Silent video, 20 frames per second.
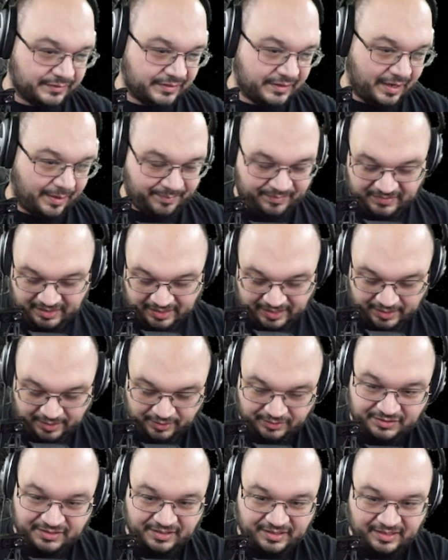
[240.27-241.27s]
come to
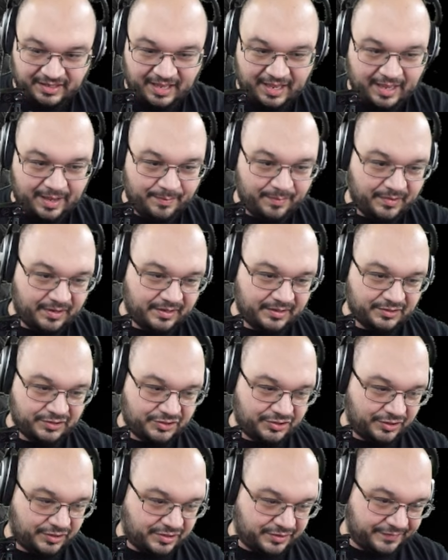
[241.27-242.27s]
here to the name,
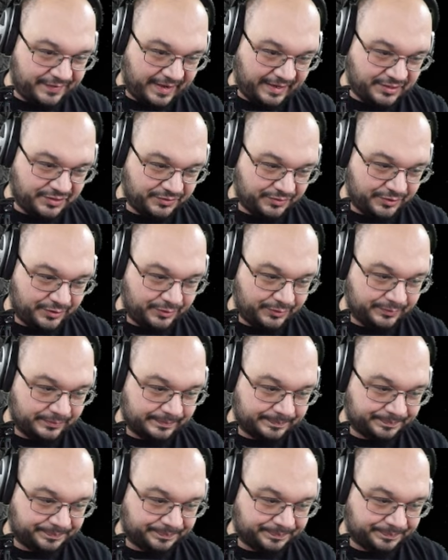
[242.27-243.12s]
search Vex rune,